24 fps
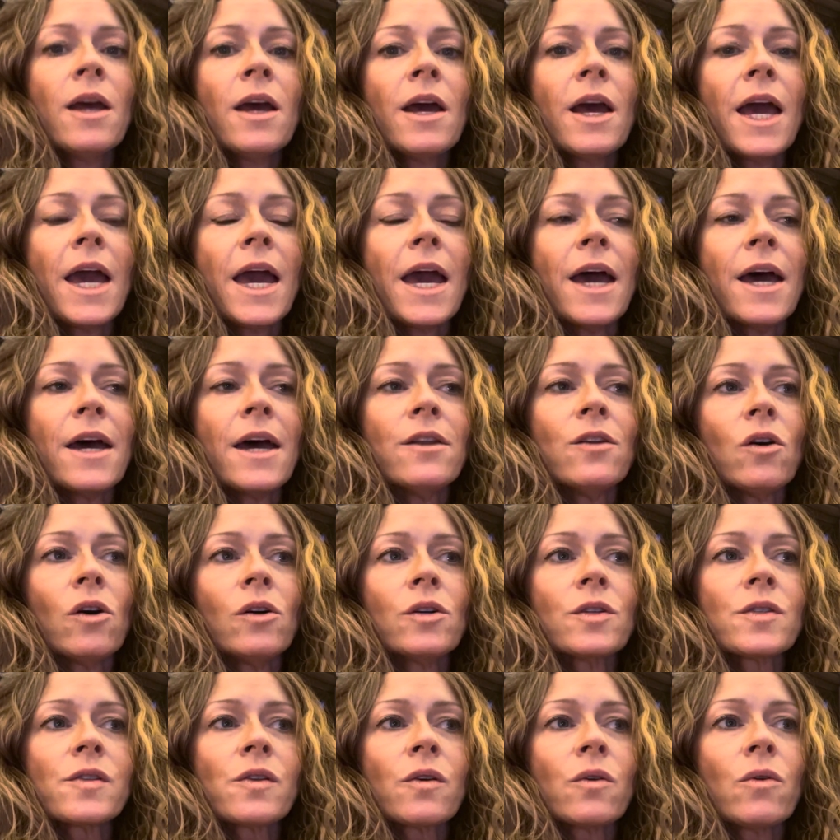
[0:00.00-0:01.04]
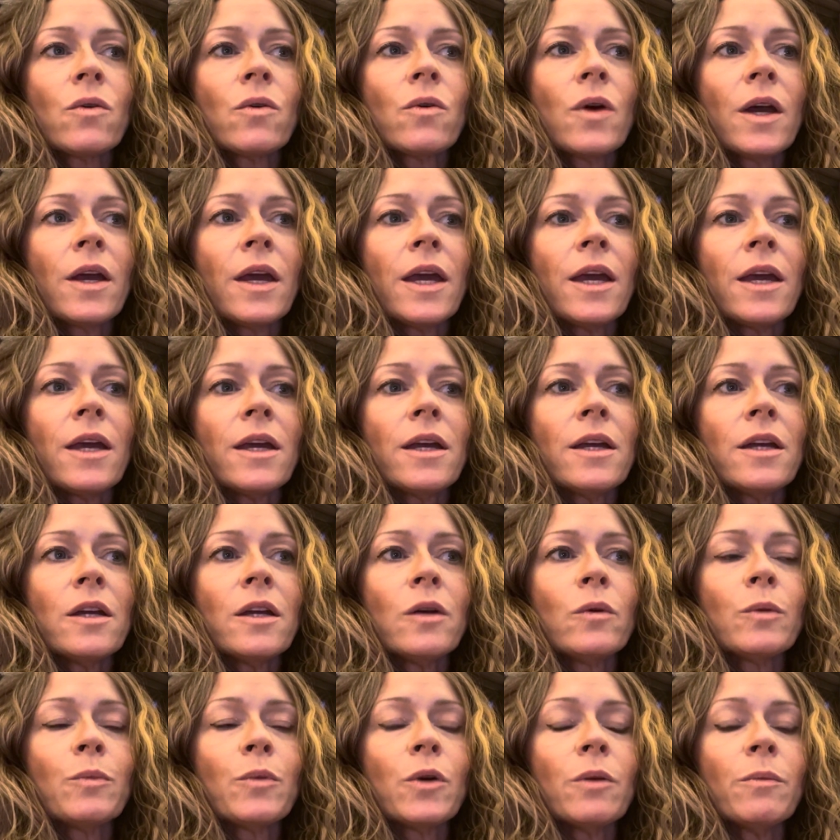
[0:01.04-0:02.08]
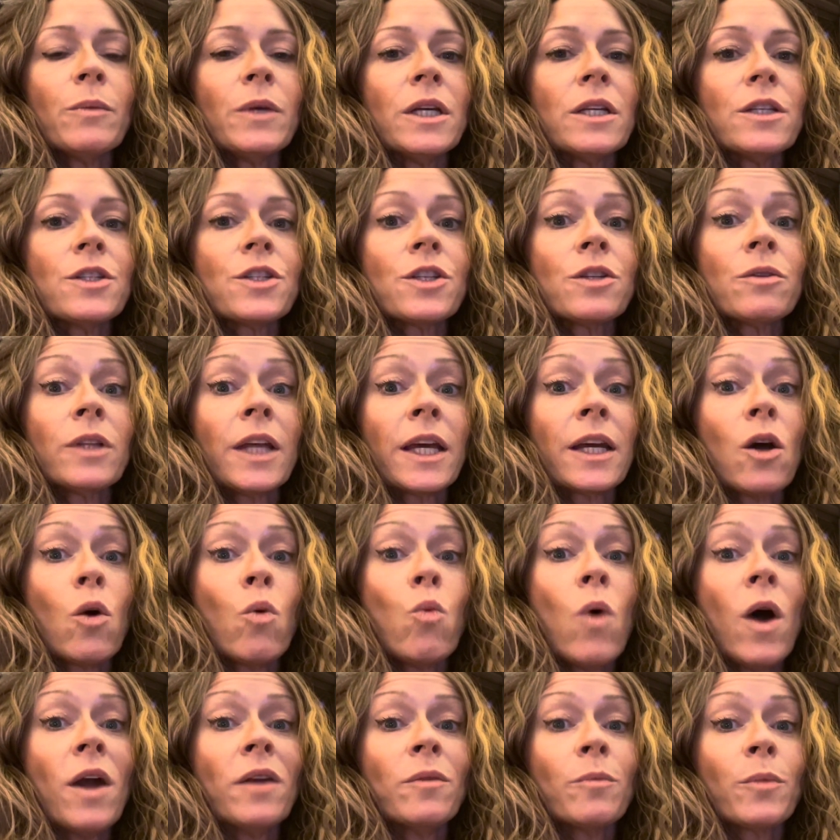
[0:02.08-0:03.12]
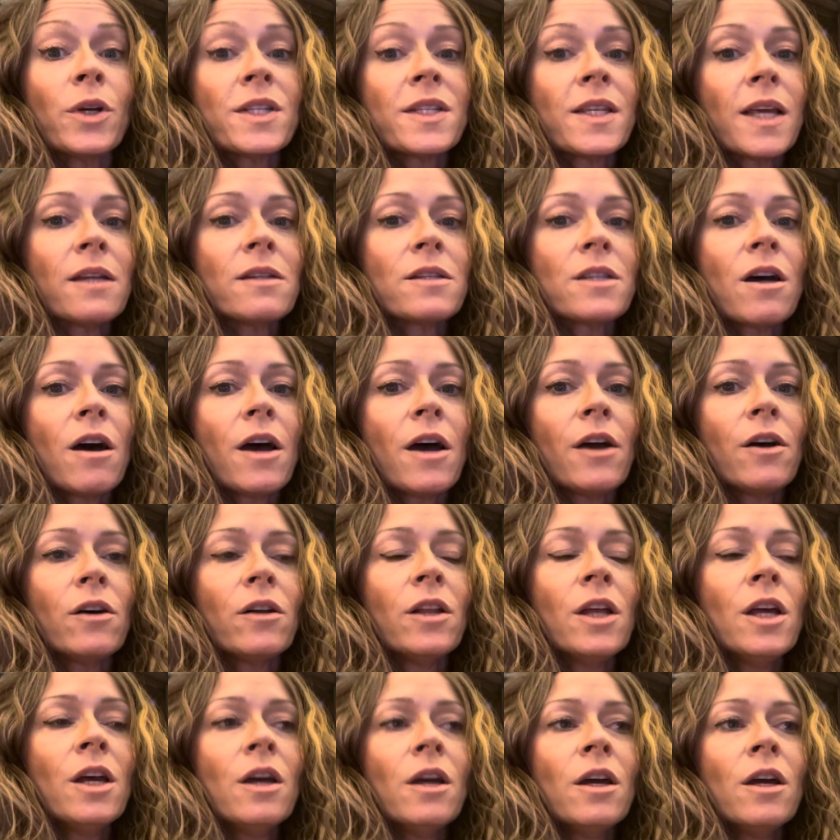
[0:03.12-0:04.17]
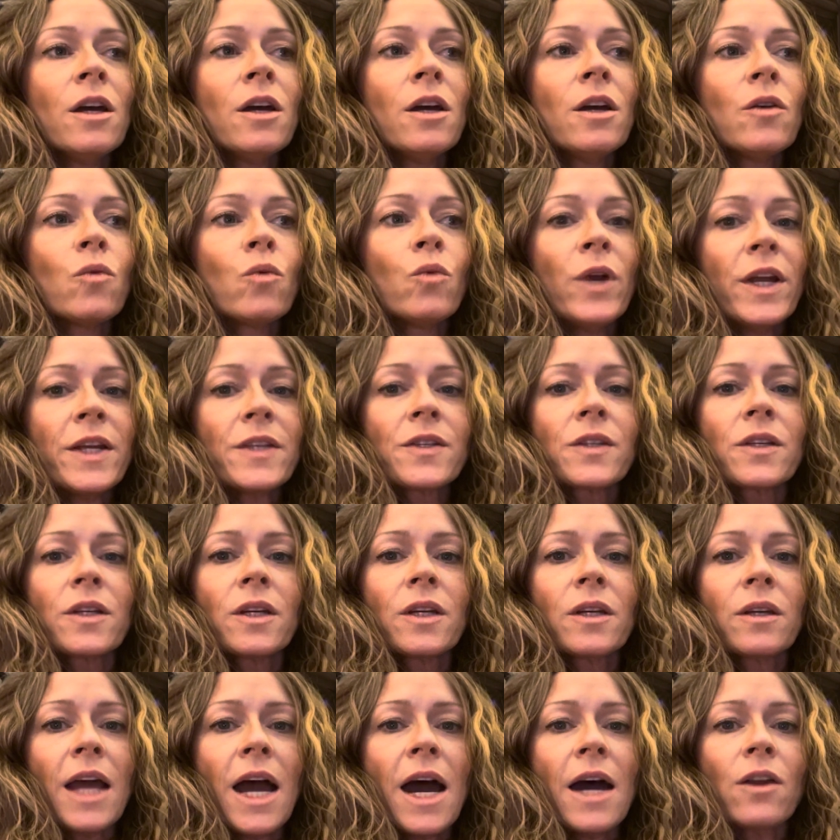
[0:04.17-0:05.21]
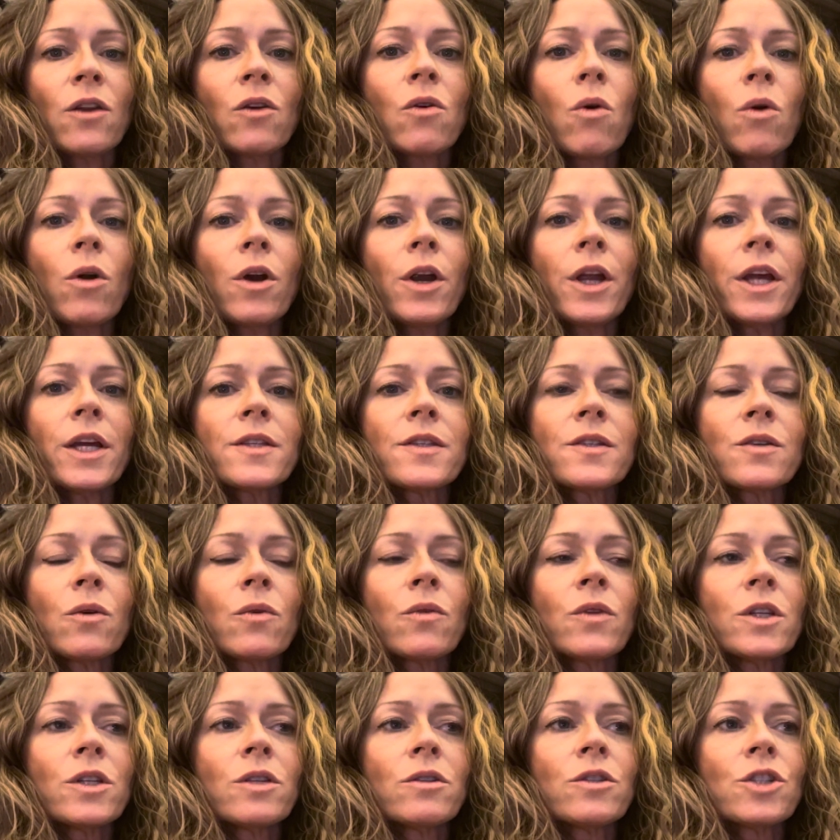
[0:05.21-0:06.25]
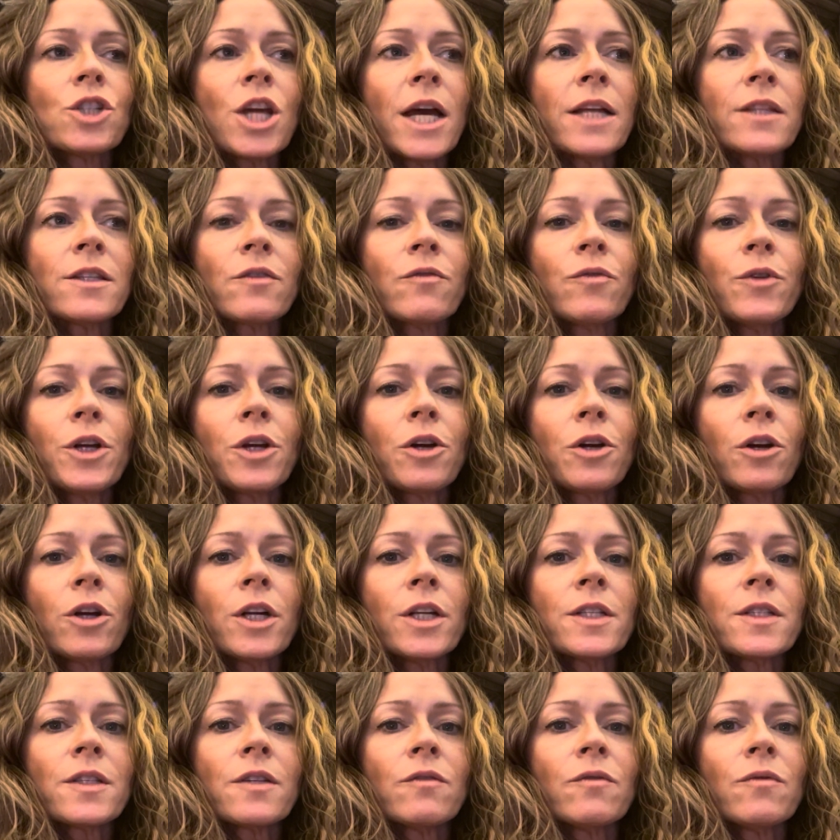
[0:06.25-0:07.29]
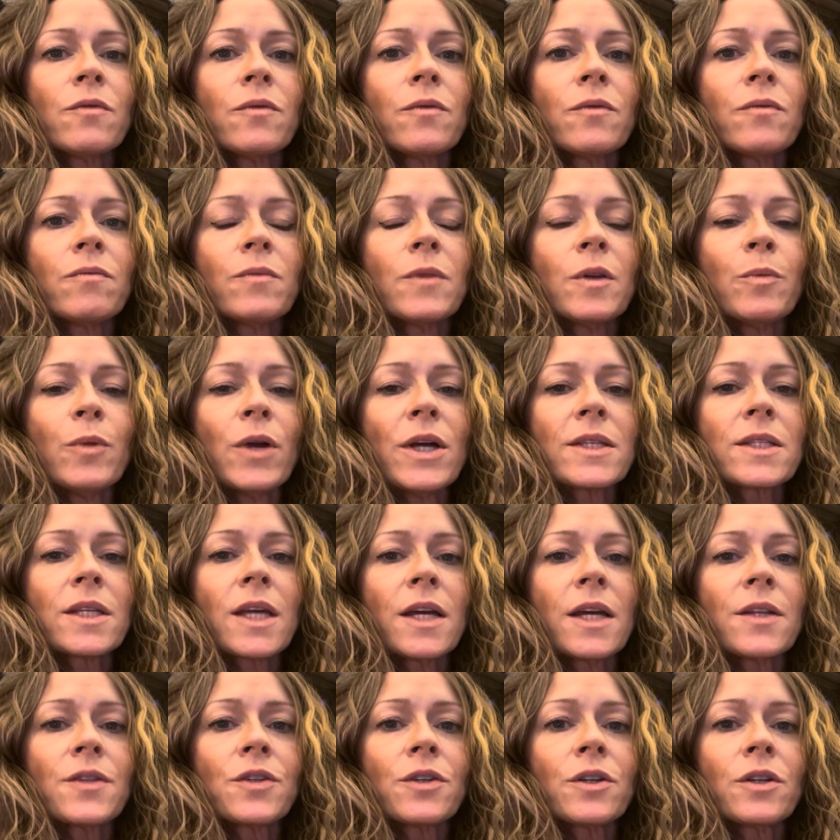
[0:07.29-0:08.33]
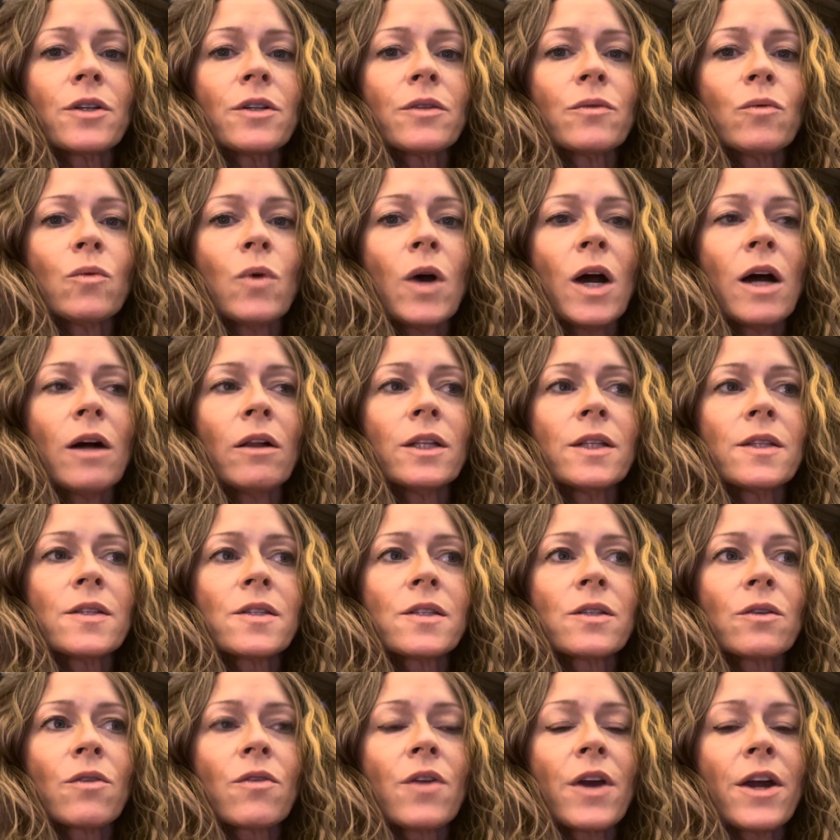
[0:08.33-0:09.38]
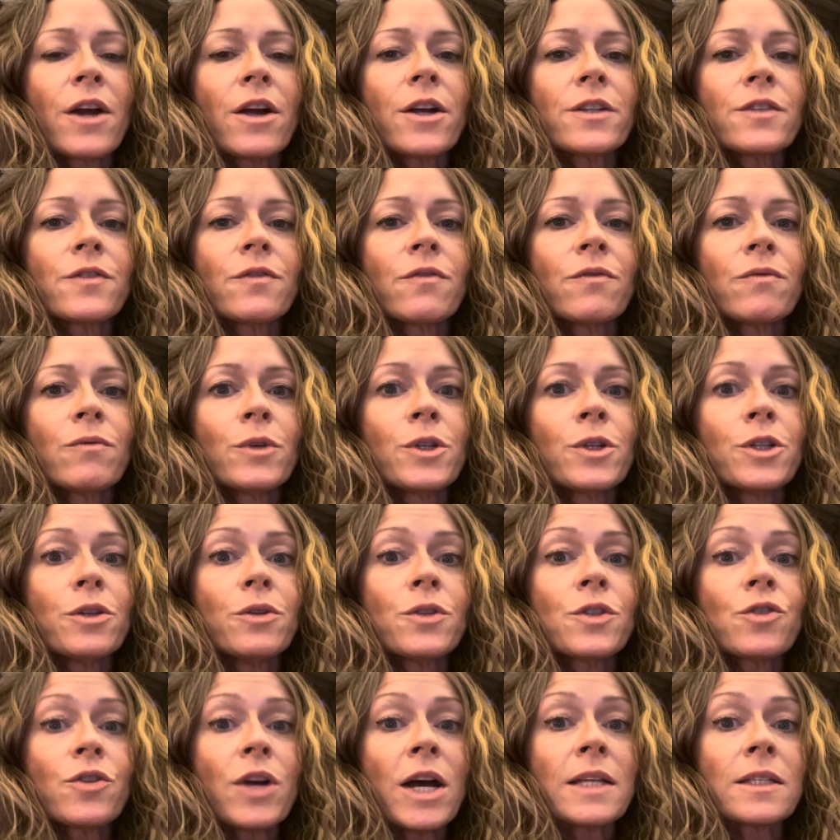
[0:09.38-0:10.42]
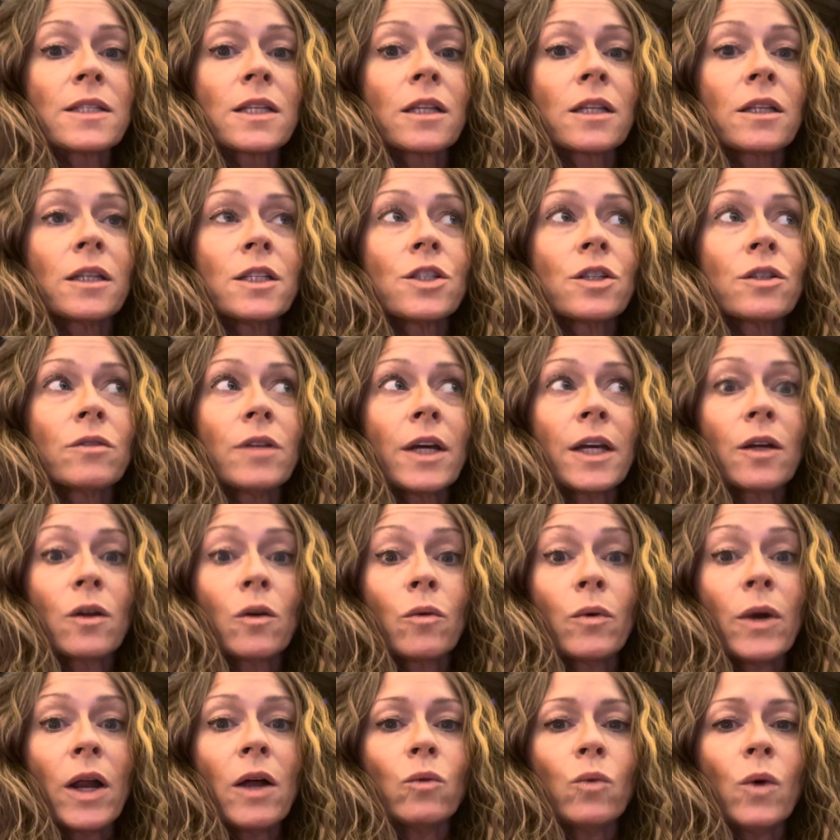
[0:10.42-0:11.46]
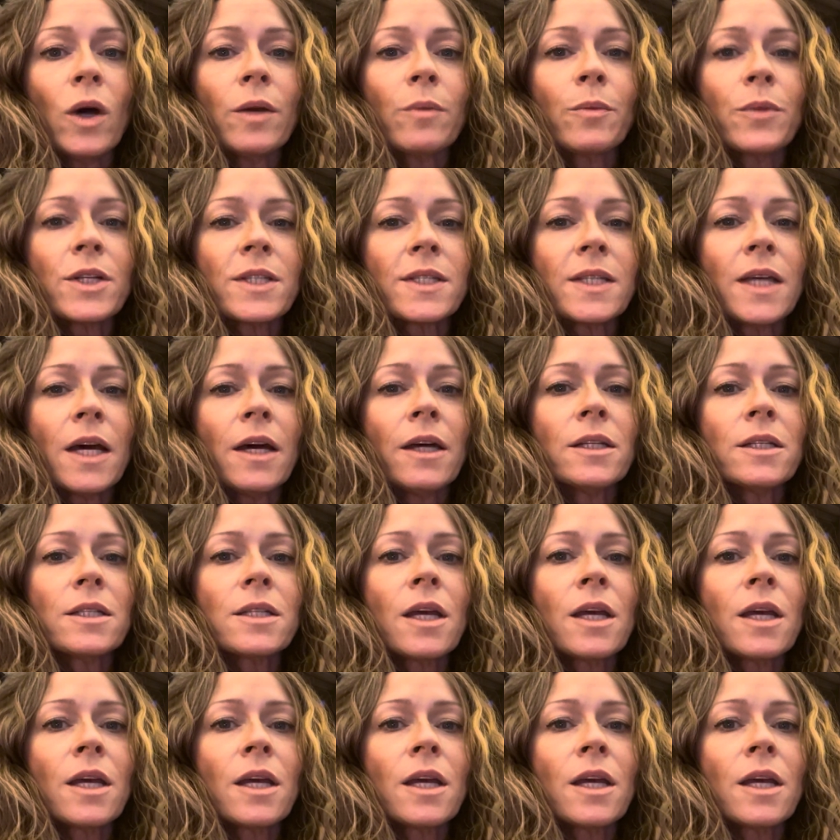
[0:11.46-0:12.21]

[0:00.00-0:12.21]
And also it would put me into like a 1 percentile risk category. So the chance of recurrence of the breast cancer, while it's still there, it's reduced drastically to like around 1%.